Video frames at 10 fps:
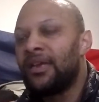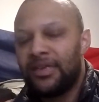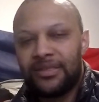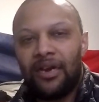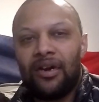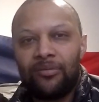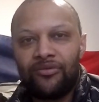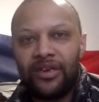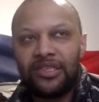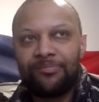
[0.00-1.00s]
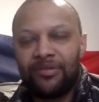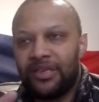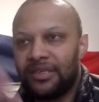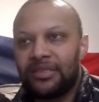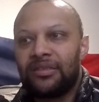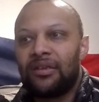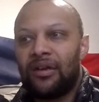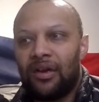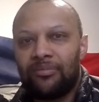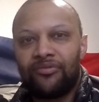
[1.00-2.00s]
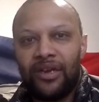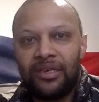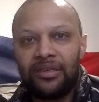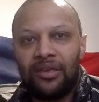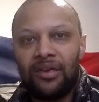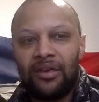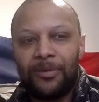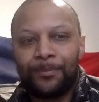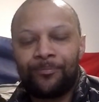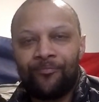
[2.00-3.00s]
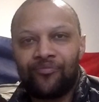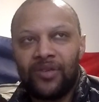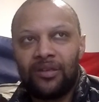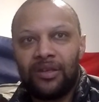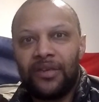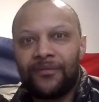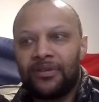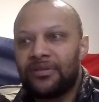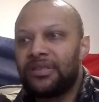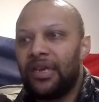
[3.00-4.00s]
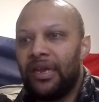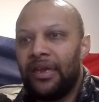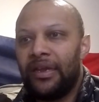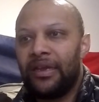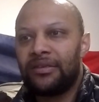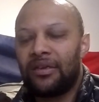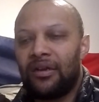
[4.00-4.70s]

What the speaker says: It's got upgraded springs, upgraded lifters, and